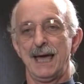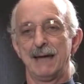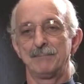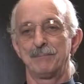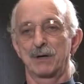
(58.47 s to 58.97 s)

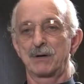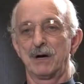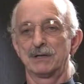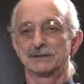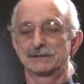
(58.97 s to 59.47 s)
and
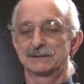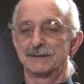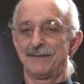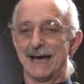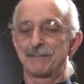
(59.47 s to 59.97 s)

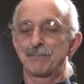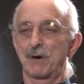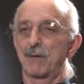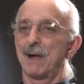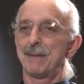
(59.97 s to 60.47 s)
because that
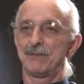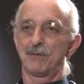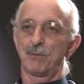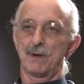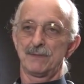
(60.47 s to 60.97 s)
program and
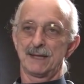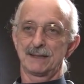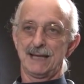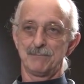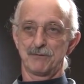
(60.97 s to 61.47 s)
the one
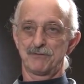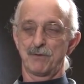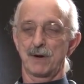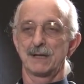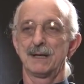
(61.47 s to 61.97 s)
that came
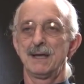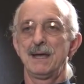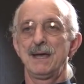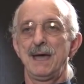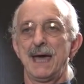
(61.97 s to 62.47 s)
before it
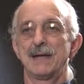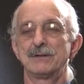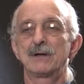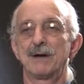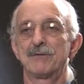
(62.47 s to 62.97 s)

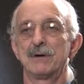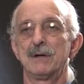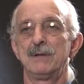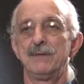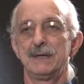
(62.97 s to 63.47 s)
had
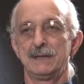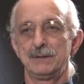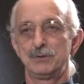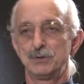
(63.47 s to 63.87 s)
covered the